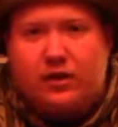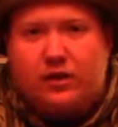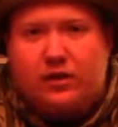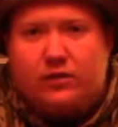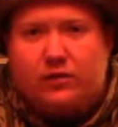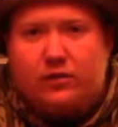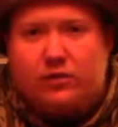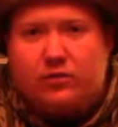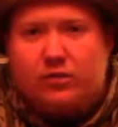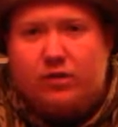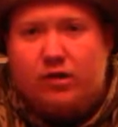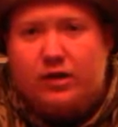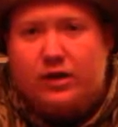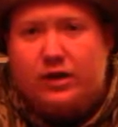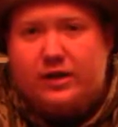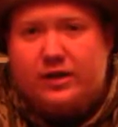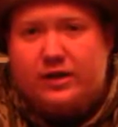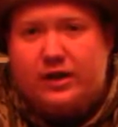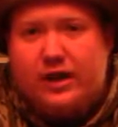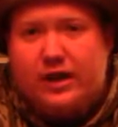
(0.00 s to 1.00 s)
the
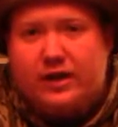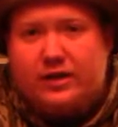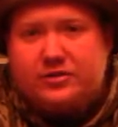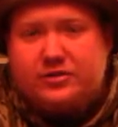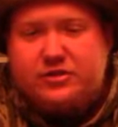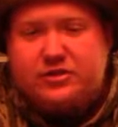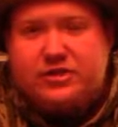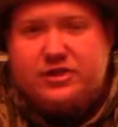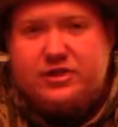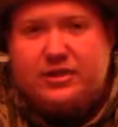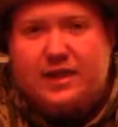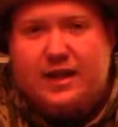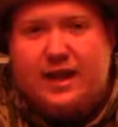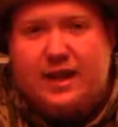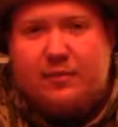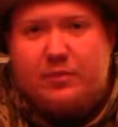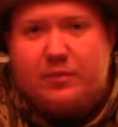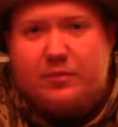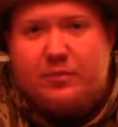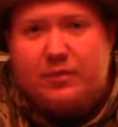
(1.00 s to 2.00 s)
rod actually
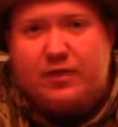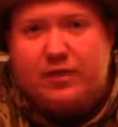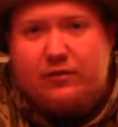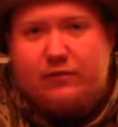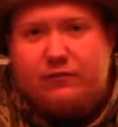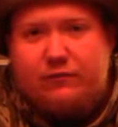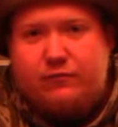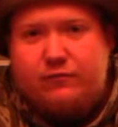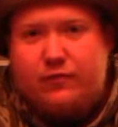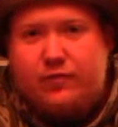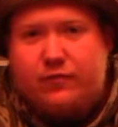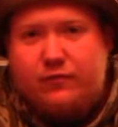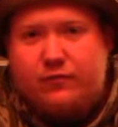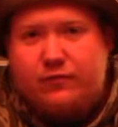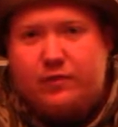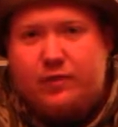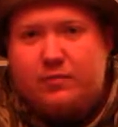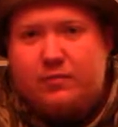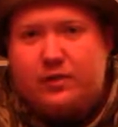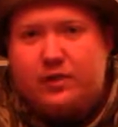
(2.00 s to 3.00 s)
snapped about a foot
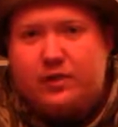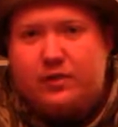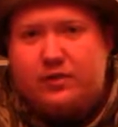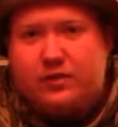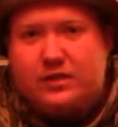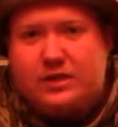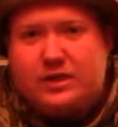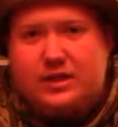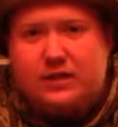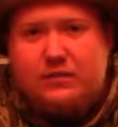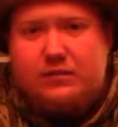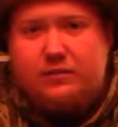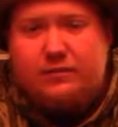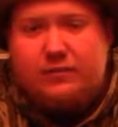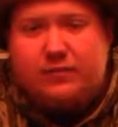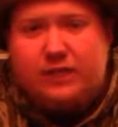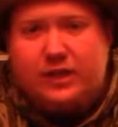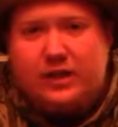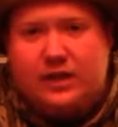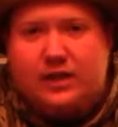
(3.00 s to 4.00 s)
from the tip.
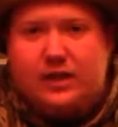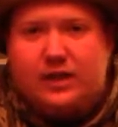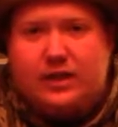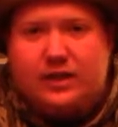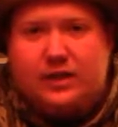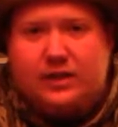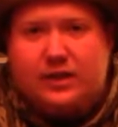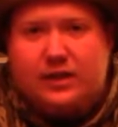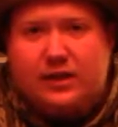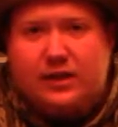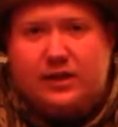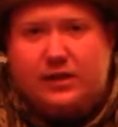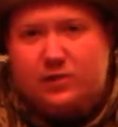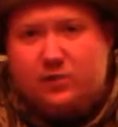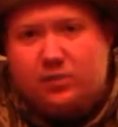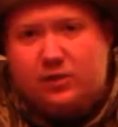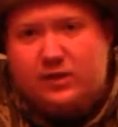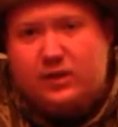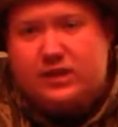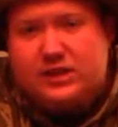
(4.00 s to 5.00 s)
Didn't
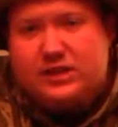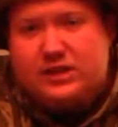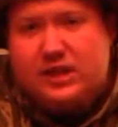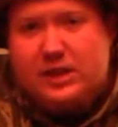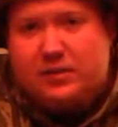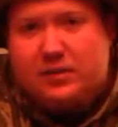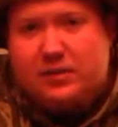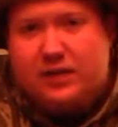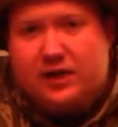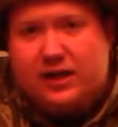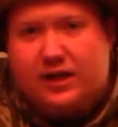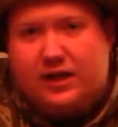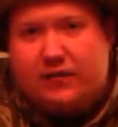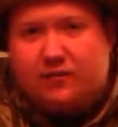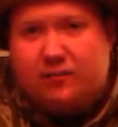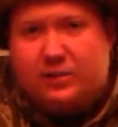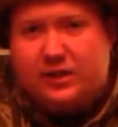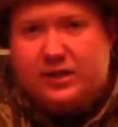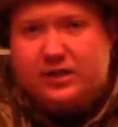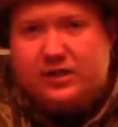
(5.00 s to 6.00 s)
completely snap in
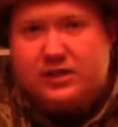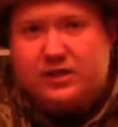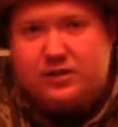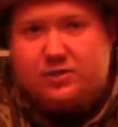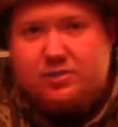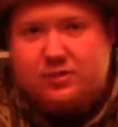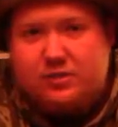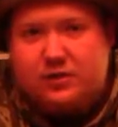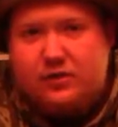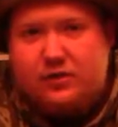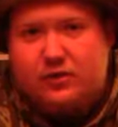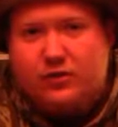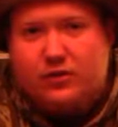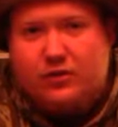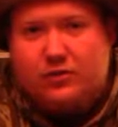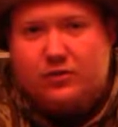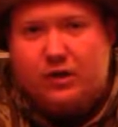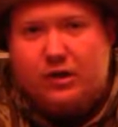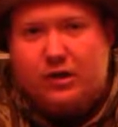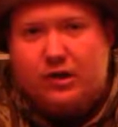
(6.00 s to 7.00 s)
half, but it did splinter
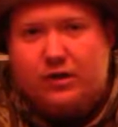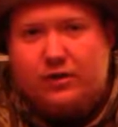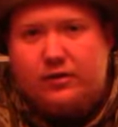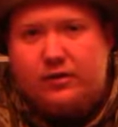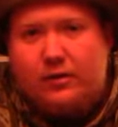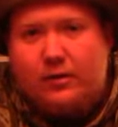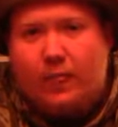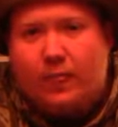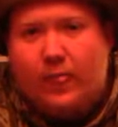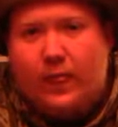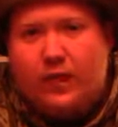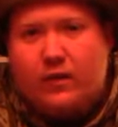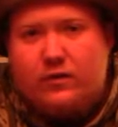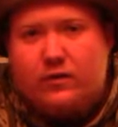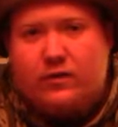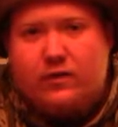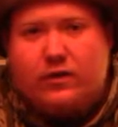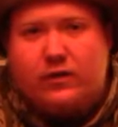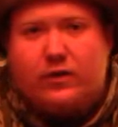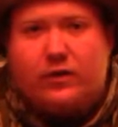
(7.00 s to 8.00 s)
the rod.
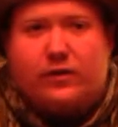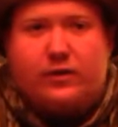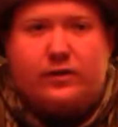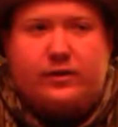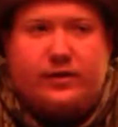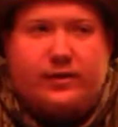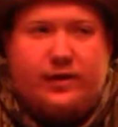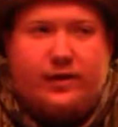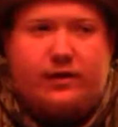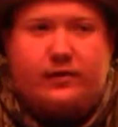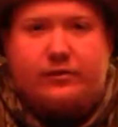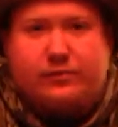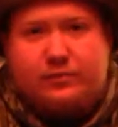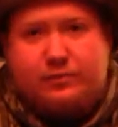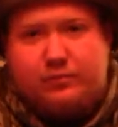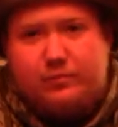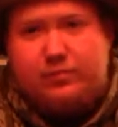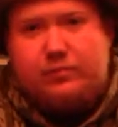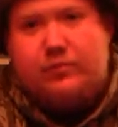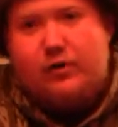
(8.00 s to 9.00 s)
Now
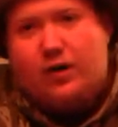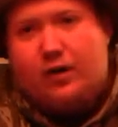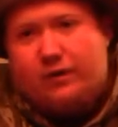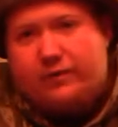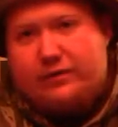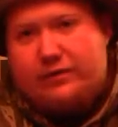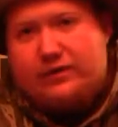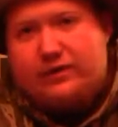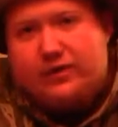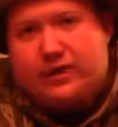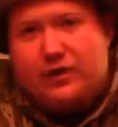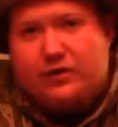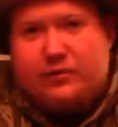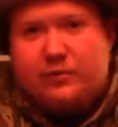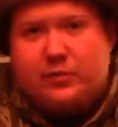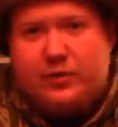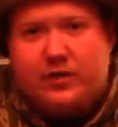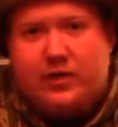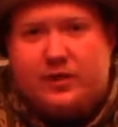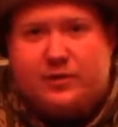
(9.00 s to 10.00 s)
I was
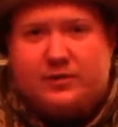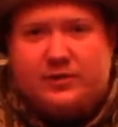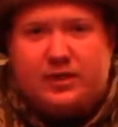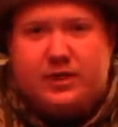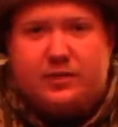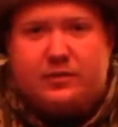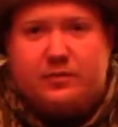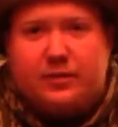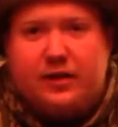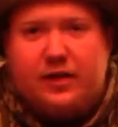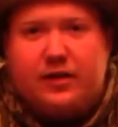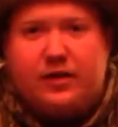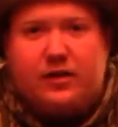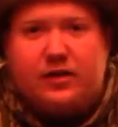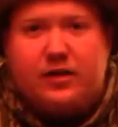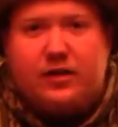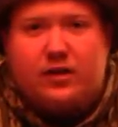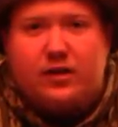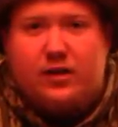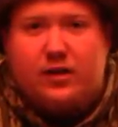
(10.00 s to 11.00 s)
pretty upset about
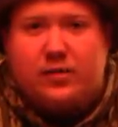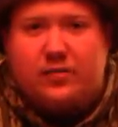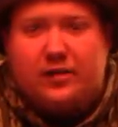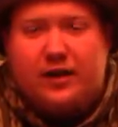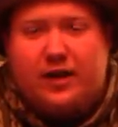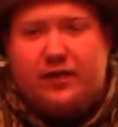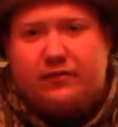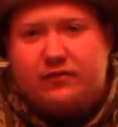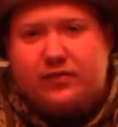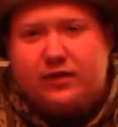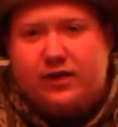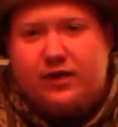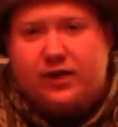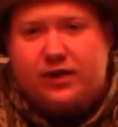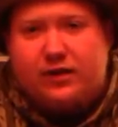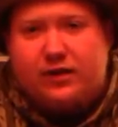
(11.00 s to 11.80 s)
it, but after I